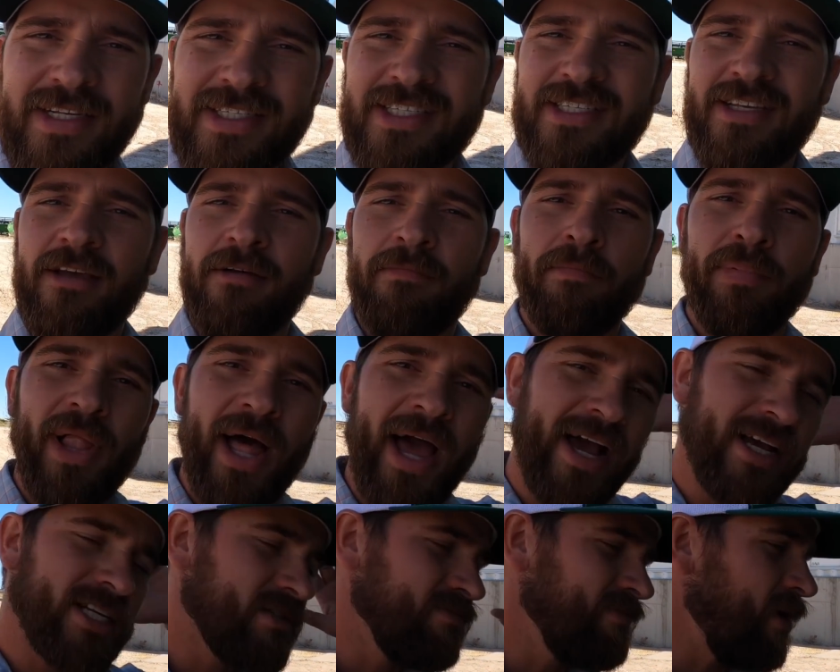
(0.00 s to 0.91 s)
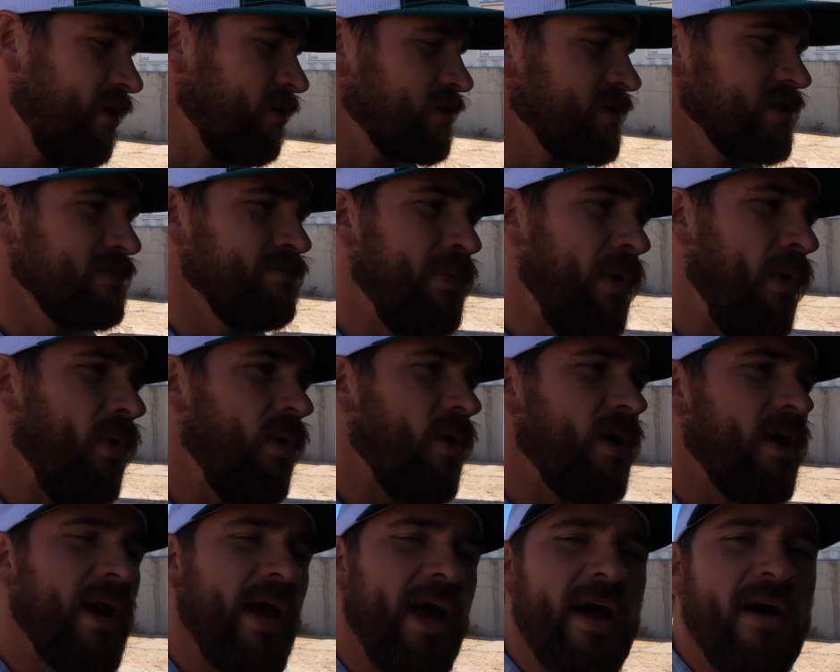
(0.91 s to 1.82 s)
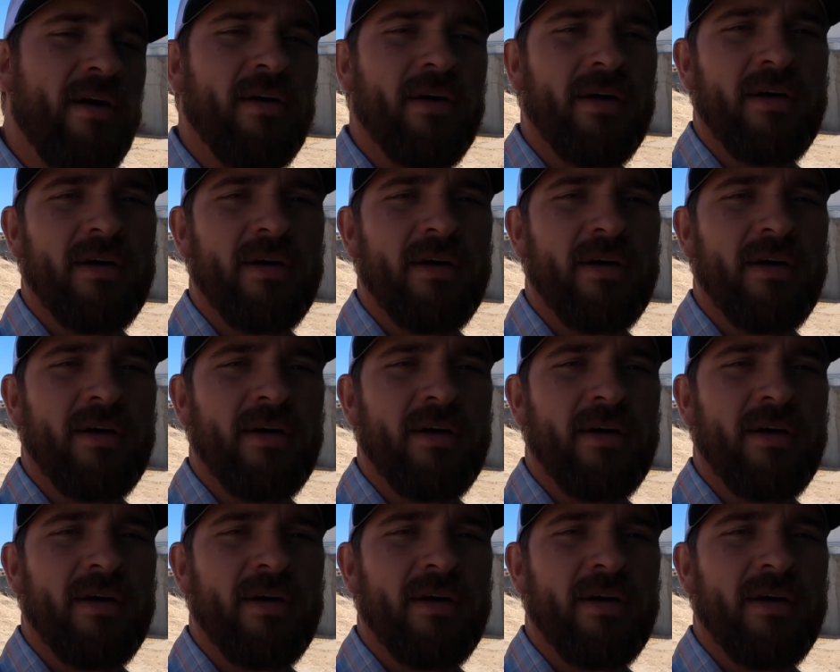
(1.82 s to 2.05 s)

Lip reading: see black smoke just pouring out.